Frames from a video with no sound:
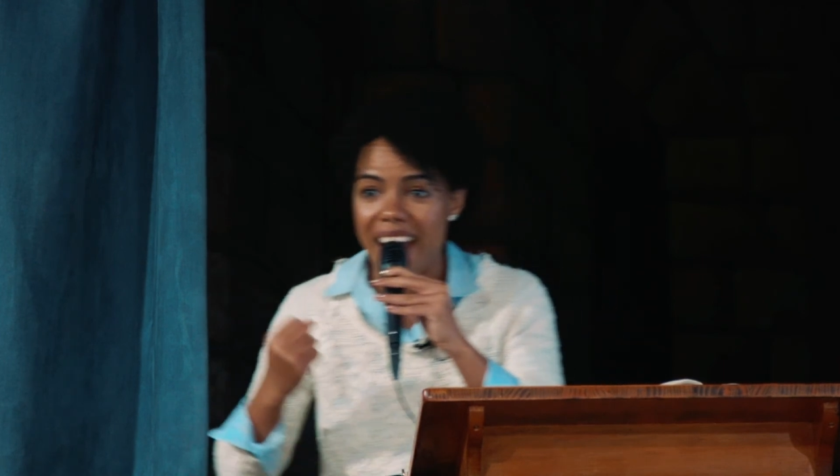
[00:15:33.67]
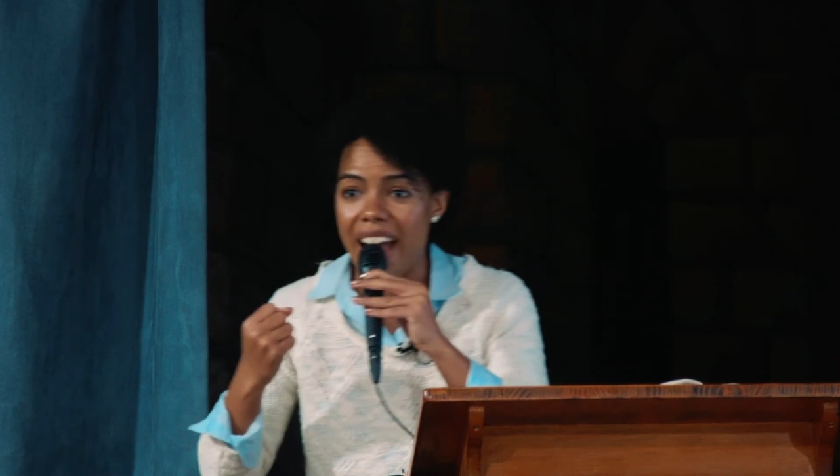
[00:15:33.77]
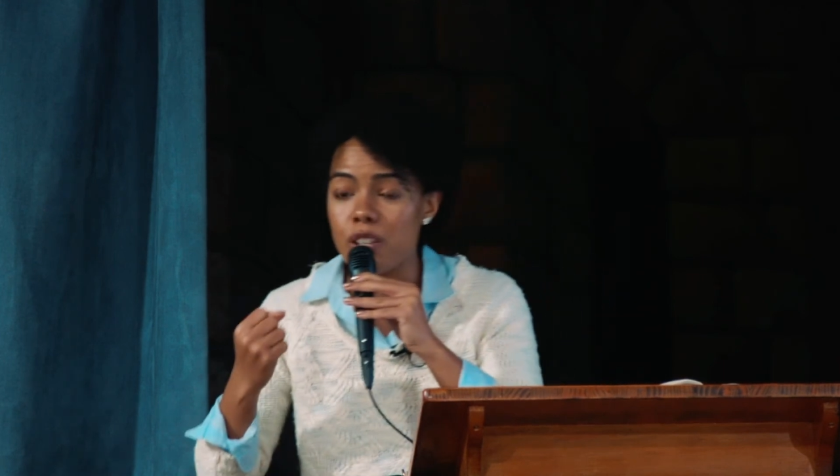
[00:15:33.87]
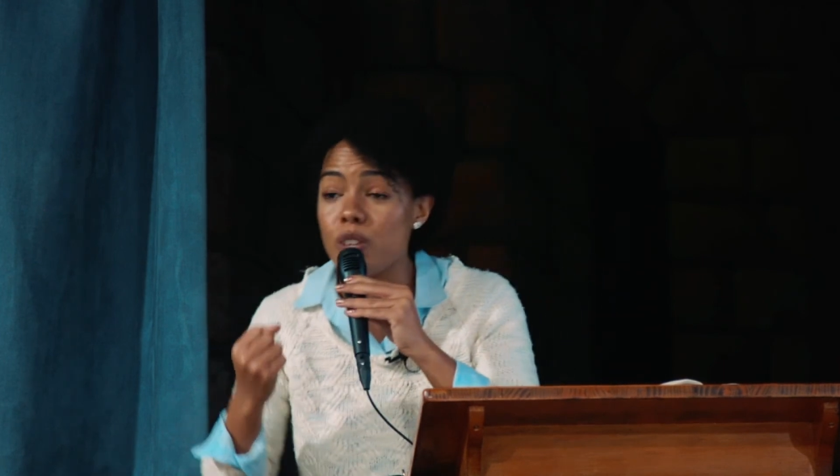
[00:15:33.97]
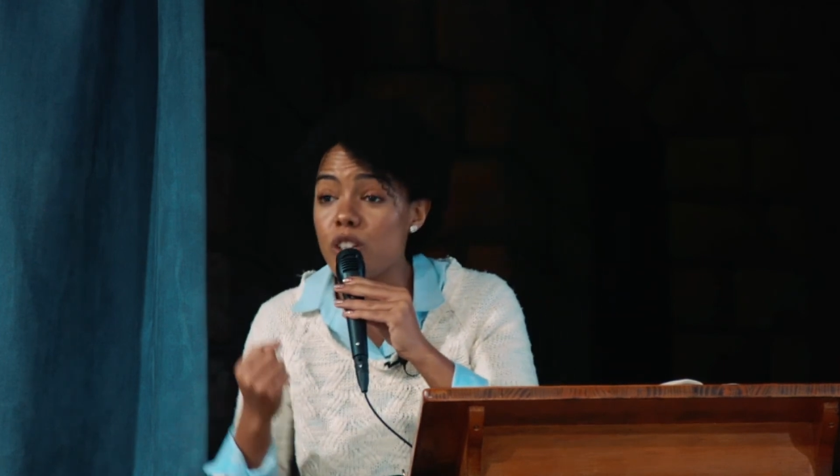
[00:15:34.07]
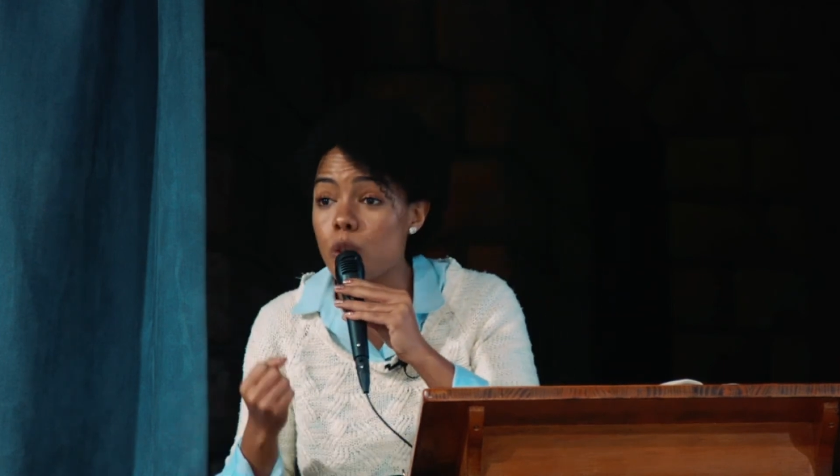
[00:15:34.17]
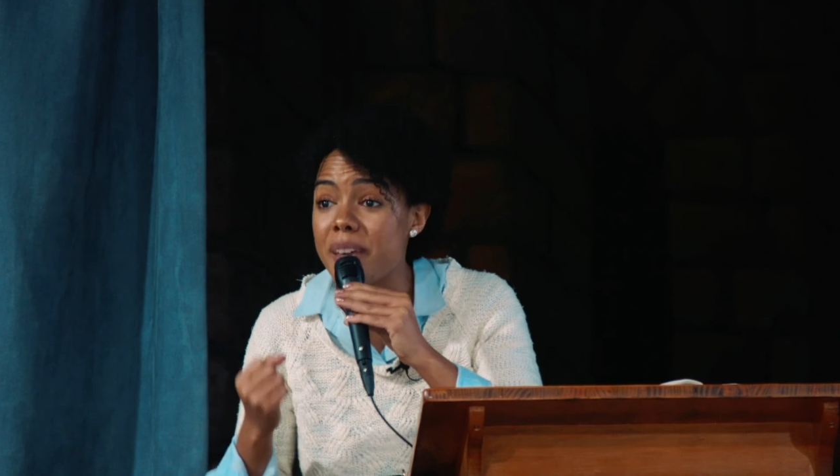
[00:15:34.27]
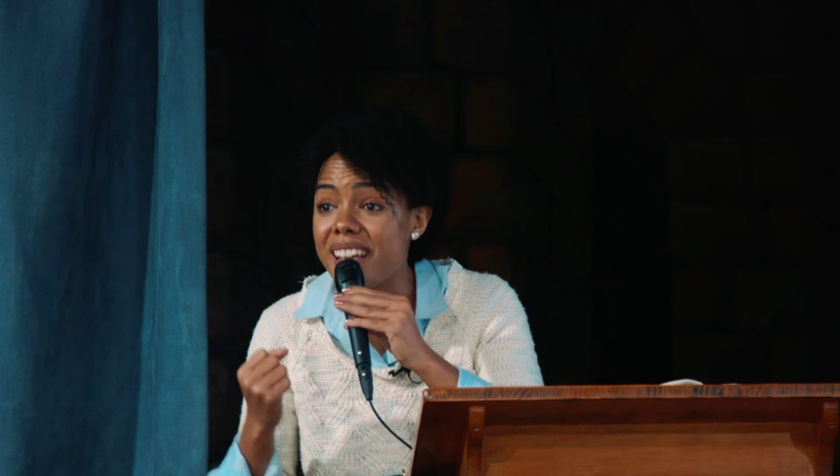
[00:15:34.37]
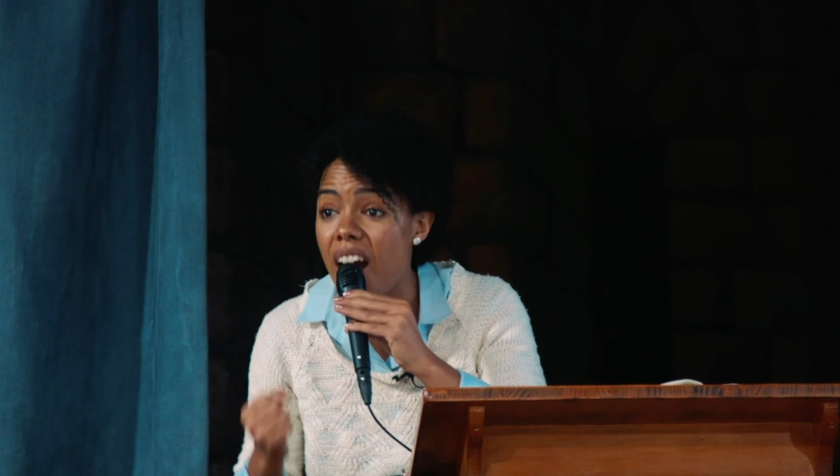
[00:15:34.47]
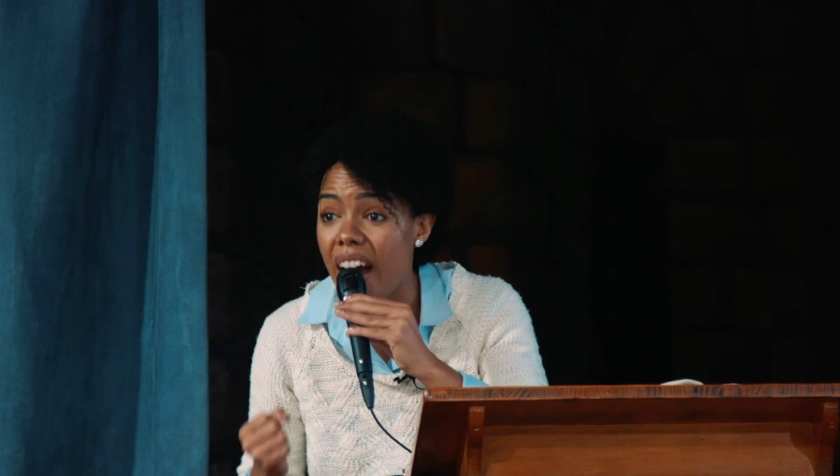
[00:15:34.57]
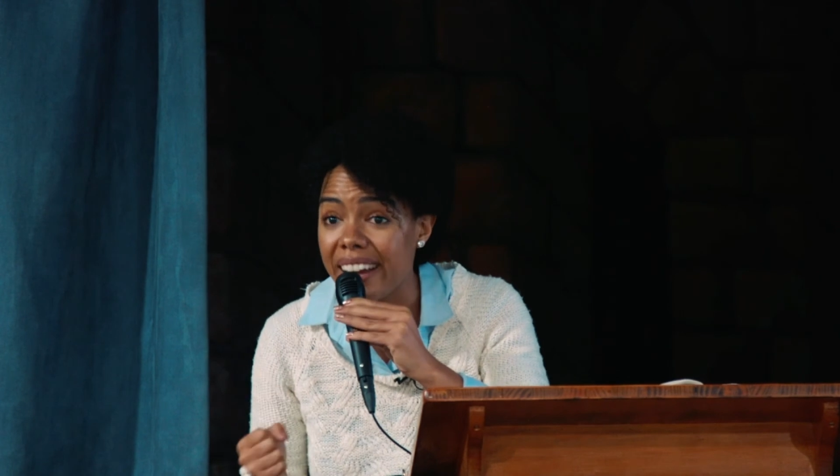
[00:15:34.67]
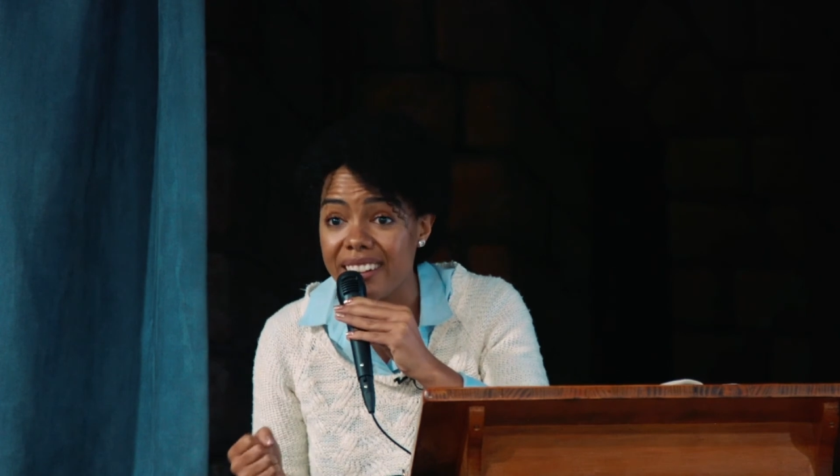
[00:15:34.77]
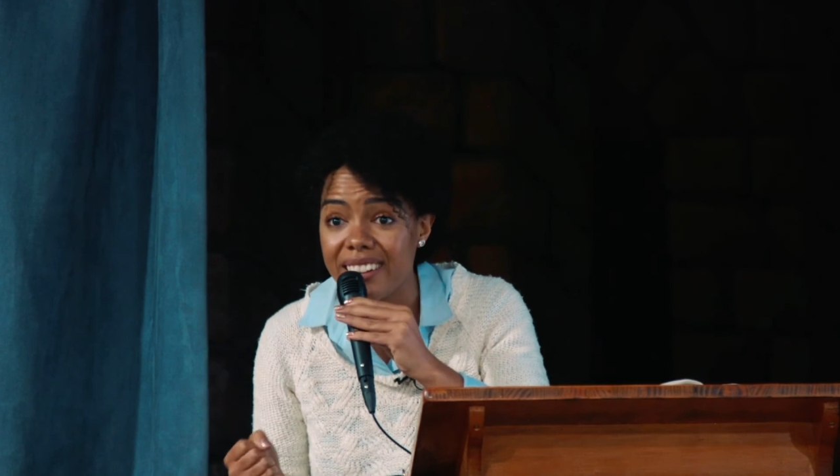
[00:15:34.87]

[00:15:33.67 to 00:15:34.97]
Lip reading: and you need to be kind.